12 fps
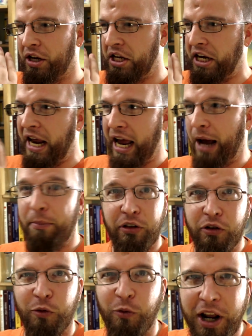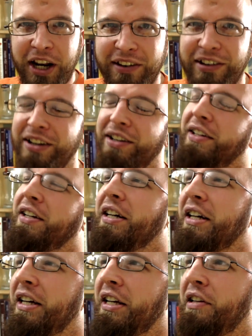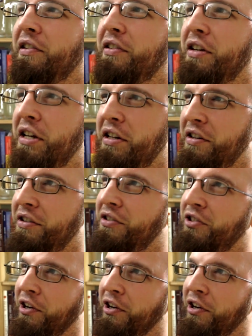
inhabits Reddit is a